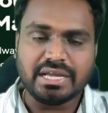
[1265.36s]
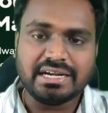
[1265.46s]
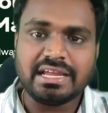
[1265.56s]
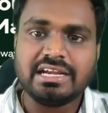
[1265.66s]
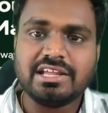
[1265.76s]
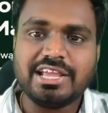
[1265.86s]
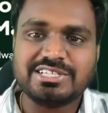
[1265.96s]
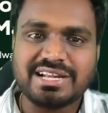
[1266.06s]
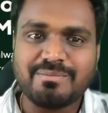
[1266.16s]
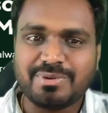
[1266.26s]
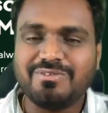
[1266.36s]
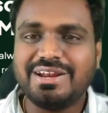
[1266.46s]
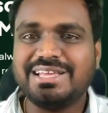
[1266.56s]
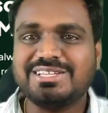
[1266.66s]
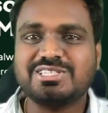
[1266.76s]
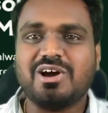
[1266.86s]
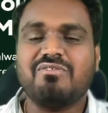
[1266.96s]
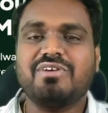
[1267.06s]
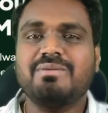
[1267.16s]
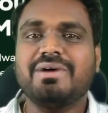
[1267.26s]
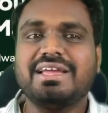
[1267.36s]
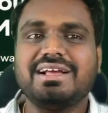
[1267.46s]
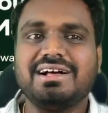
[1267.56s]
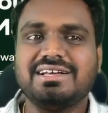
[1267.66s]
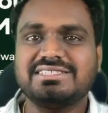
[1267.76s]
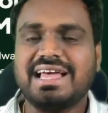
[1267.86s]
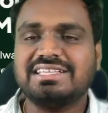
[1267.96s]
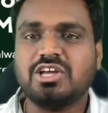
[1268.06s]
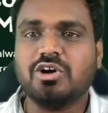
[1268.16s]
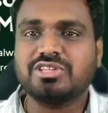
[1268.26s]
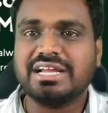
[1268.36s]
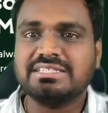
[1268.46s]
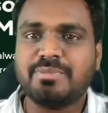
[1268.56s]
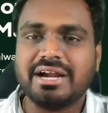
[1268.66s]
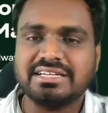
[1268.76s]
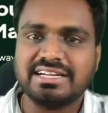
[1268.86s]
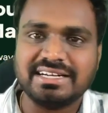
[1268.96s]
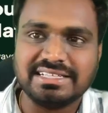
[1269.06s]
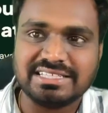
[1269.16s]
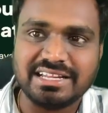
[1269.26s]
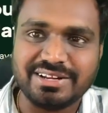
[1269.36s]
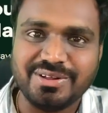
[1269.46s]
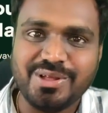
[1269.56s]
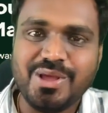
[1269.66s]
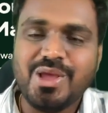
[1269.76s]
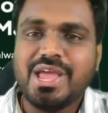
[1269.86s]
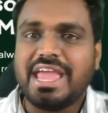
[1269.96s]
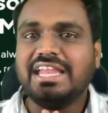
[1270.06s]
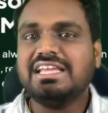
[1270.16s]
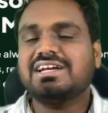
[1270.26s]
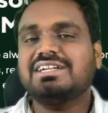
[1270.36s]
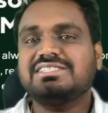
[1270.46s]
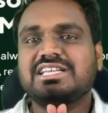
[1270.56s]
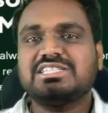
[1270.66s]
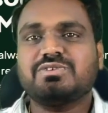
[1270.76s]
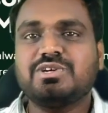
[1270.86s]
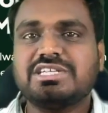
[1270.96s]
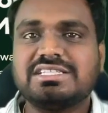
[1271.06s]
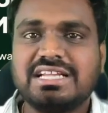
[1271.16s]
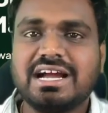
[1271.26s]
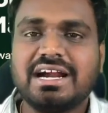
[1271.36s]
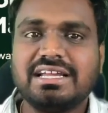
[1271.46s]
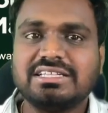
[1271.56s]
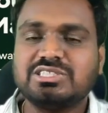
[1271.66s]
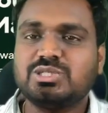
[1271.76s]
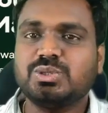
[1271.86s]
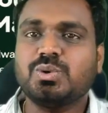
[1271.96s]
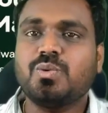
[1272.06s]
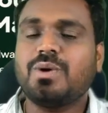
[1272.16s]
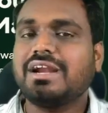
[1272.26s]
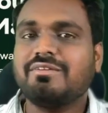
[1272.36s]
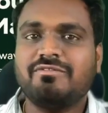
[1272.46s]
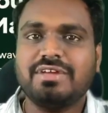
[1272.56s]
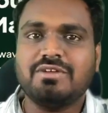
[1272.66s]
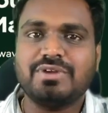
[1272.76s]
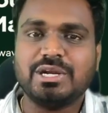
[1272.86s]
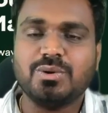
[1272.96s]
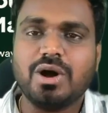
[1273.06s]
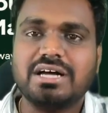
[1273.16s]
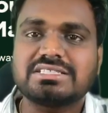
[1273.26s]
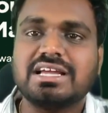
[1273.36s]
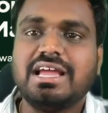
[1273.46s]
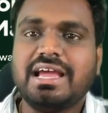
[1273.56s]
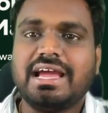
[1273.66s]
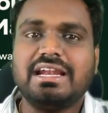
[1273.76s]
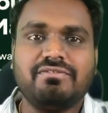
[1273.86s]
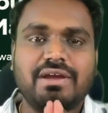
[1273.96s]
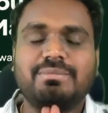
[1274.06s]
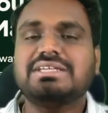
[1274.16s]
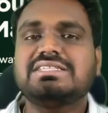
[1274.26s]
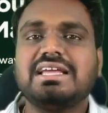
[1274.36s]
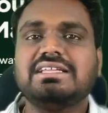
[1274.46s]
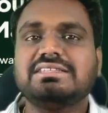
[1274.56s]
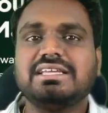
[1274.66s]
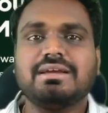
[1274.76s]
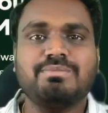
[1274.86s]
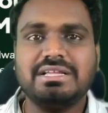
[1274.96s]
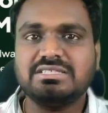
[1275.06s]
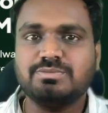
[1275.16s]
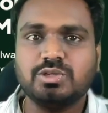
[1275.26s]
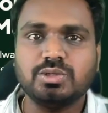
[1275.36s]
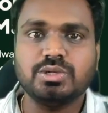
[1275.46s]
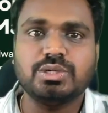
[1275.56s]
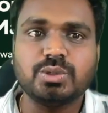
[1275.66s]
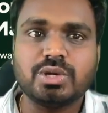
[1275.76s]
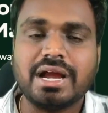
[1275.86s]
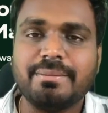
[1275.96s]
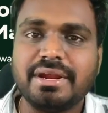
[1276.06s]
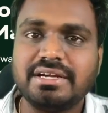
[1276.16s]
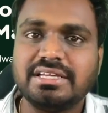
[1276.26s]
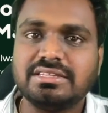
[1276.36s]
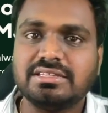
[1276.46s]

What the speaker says: can get extra privileges offered by us as an authorized partner and reseller. Any concerns, questions regarding Zoho One, feel free to ask. And if I miss anything, please do comment